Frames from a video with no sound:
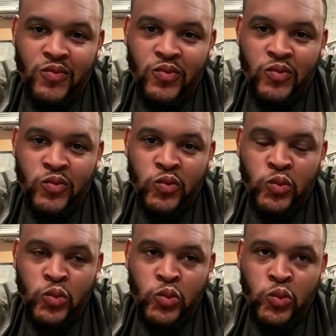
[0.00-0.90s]

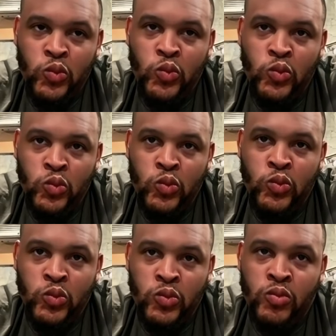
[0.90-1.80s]

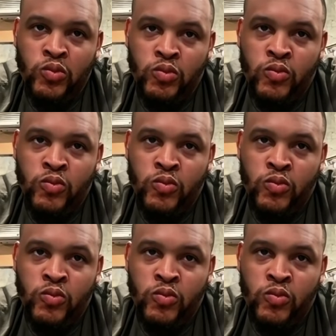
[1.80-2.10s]
This person isn't speaking.